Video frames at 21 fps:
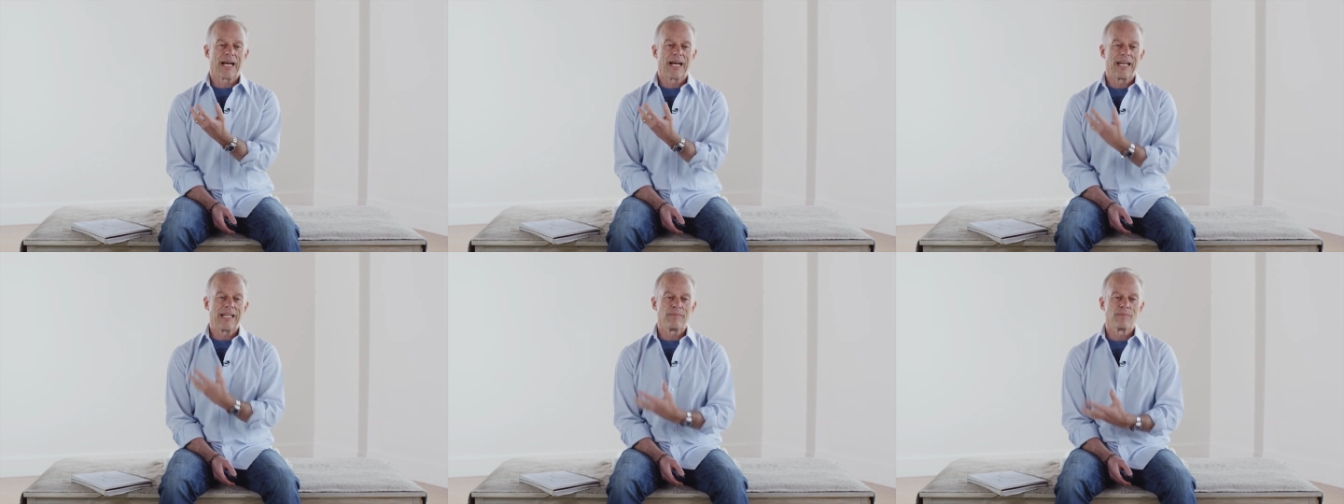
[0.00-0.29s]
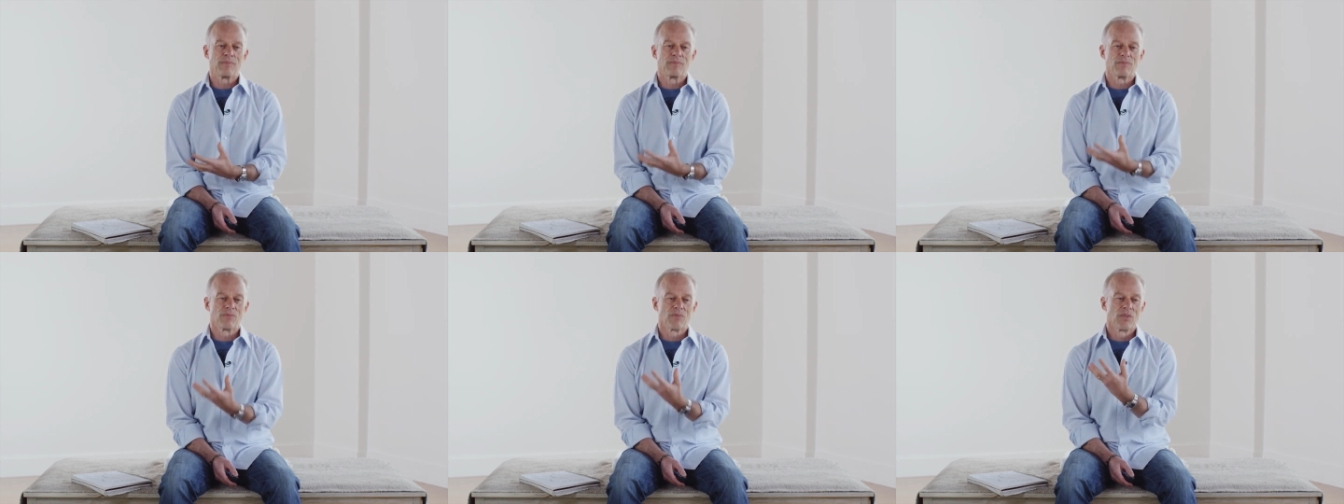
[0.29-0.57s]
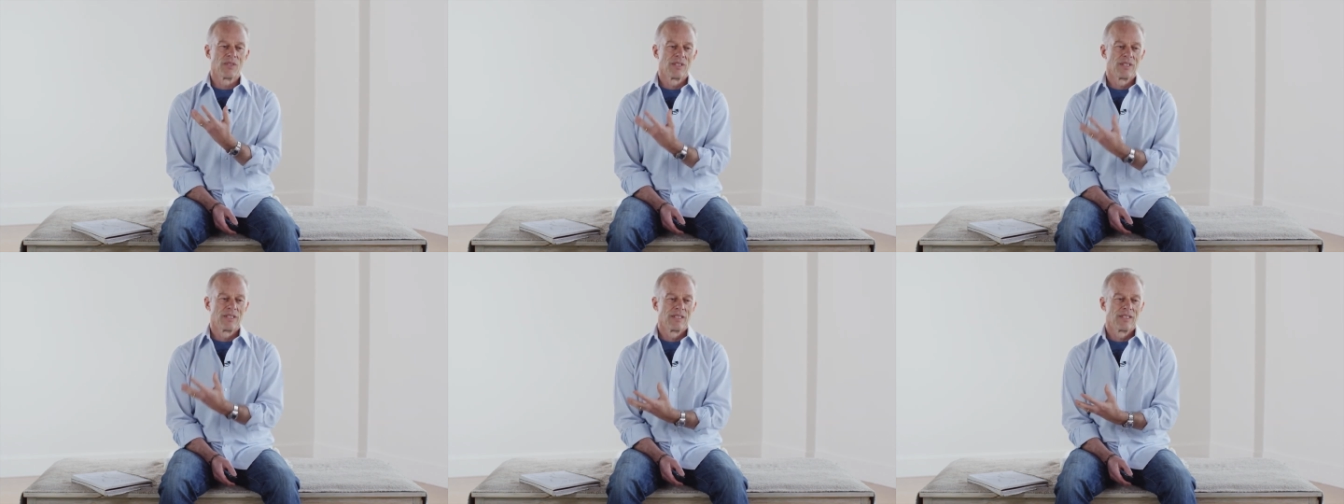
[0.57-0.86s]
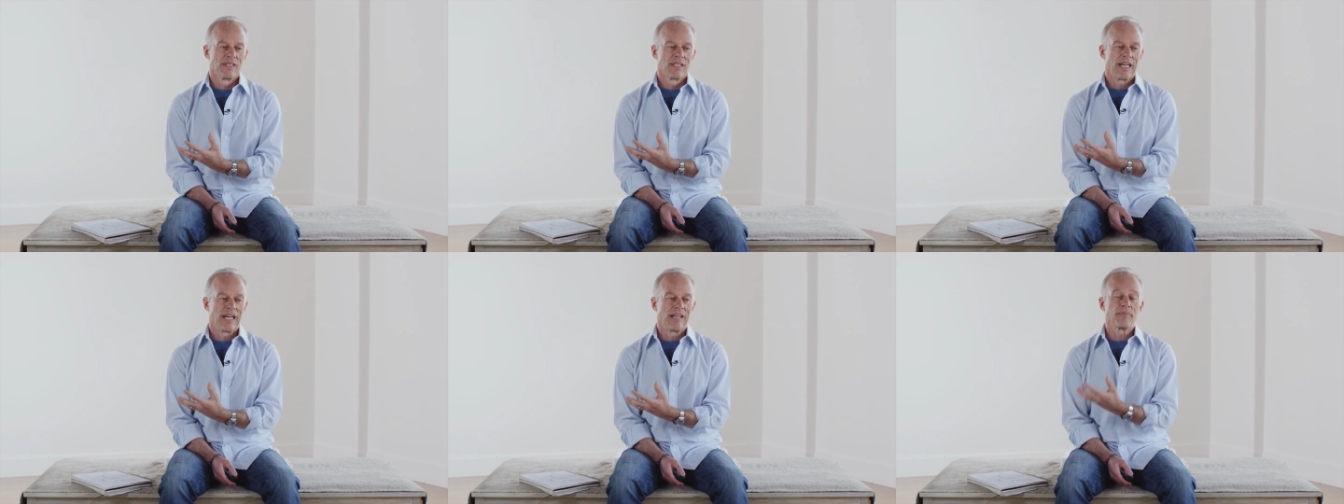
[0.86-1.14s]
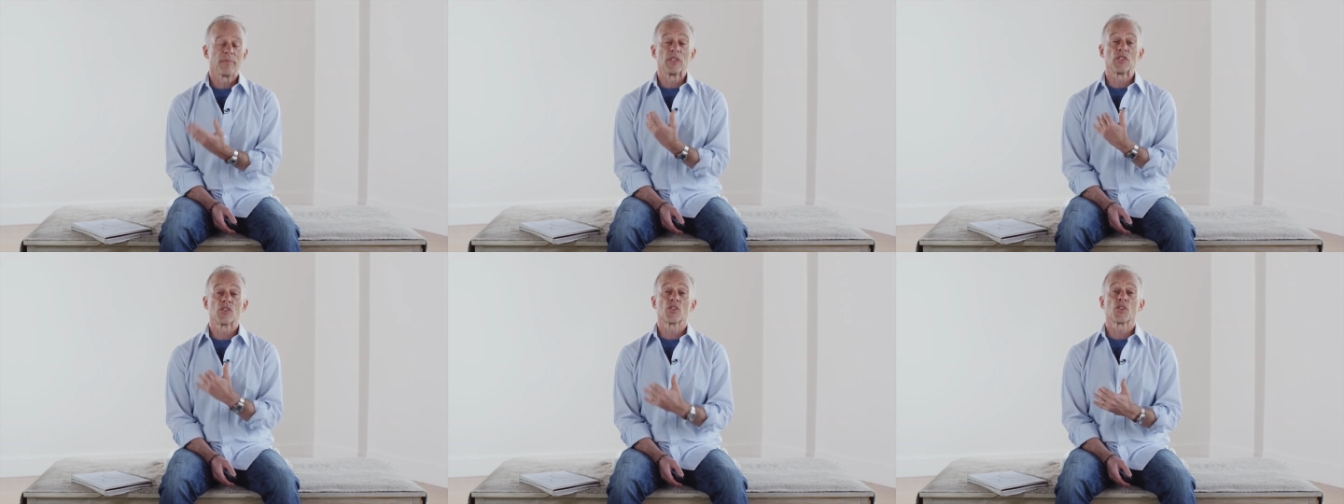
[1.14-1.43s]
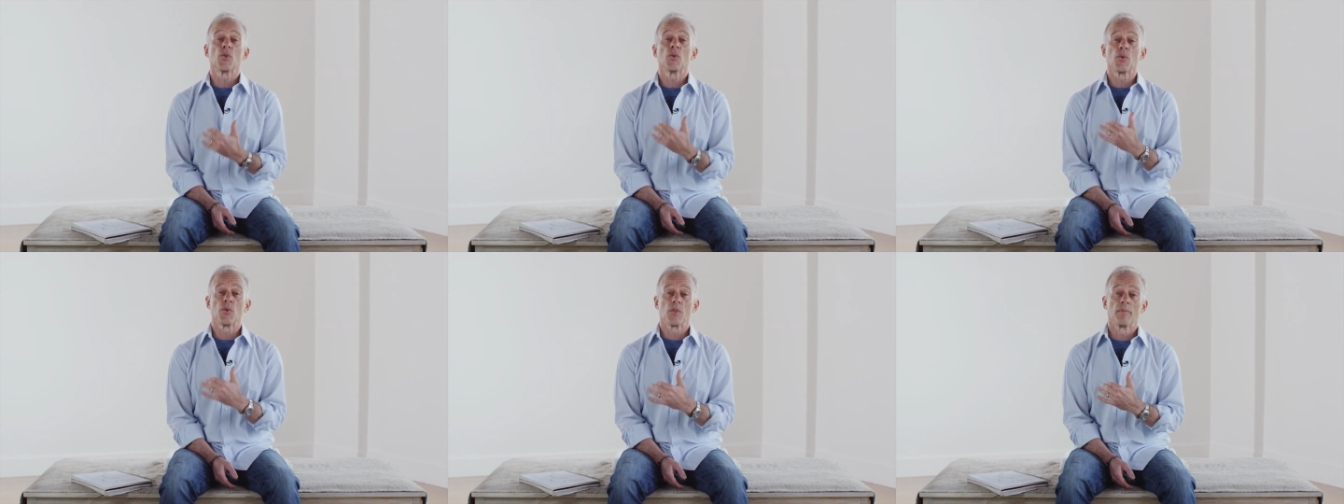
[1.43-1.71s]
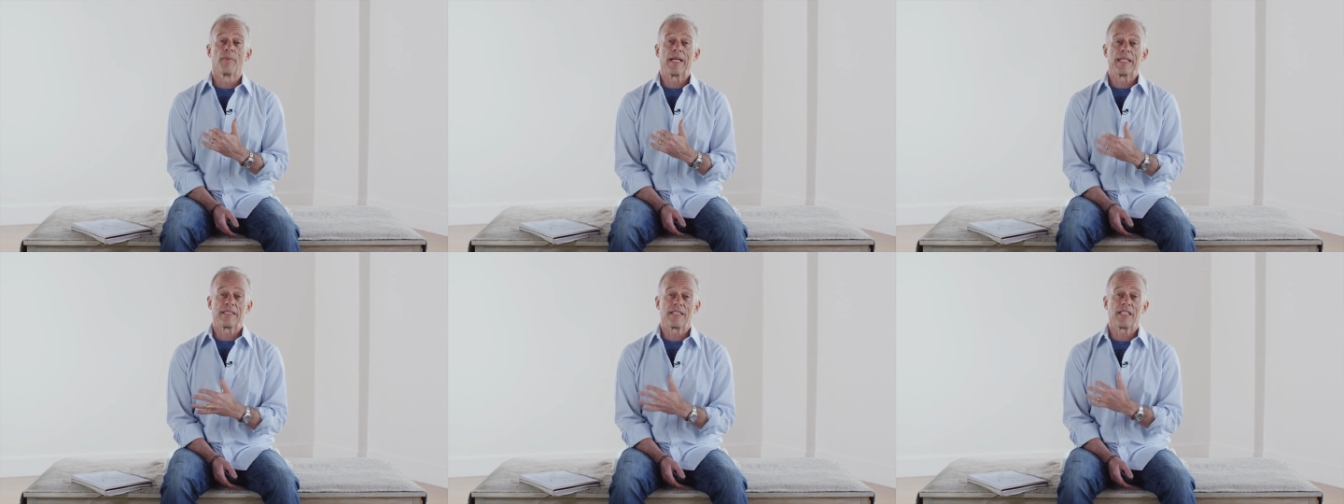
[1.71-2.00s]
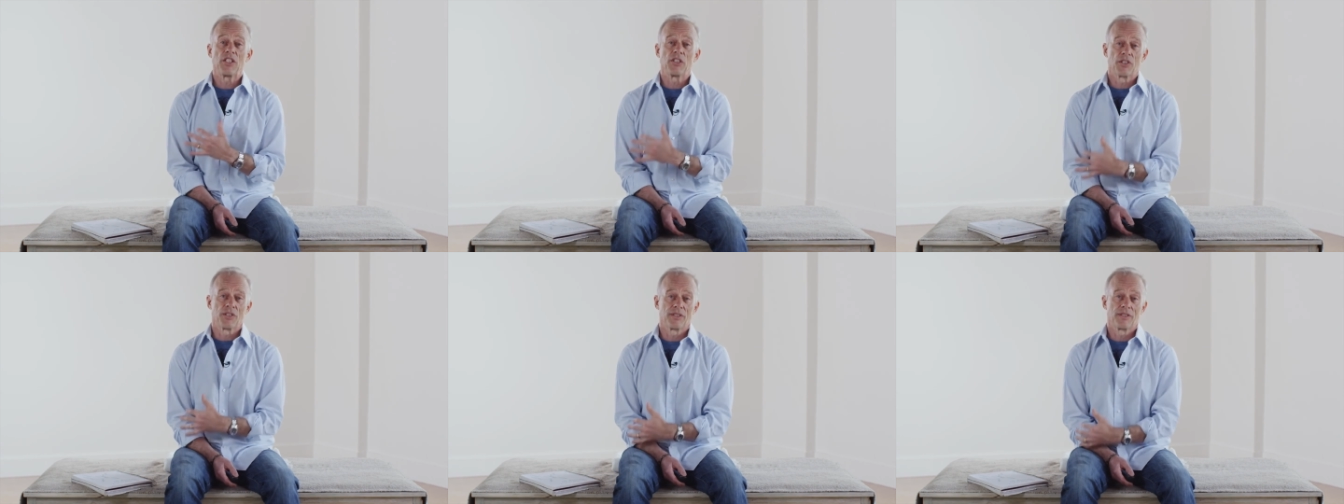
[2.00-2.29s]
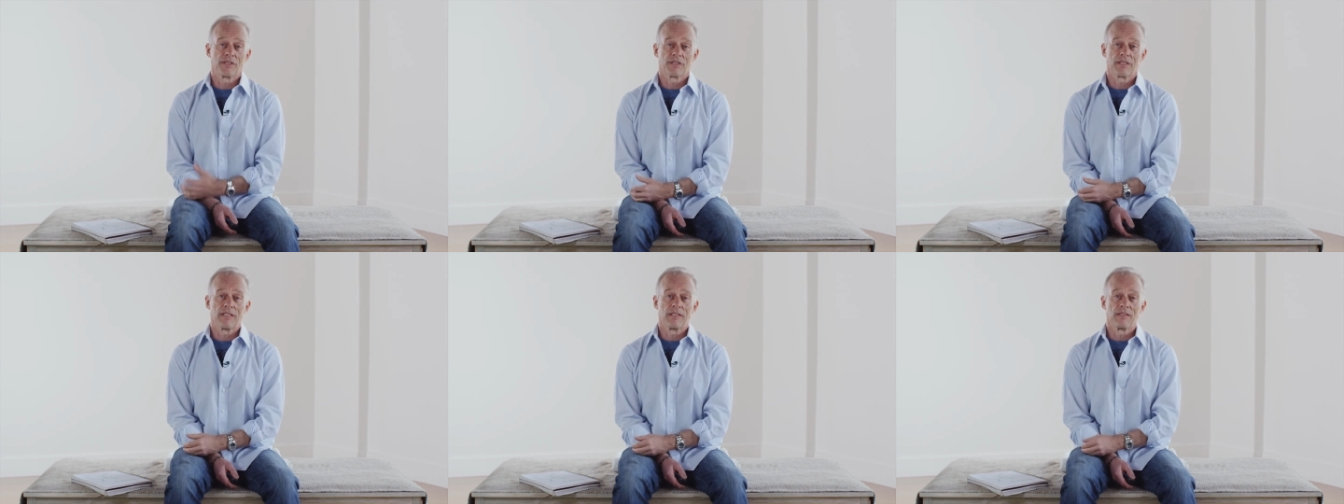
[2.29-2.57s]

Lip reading: I've been schooled by teachers,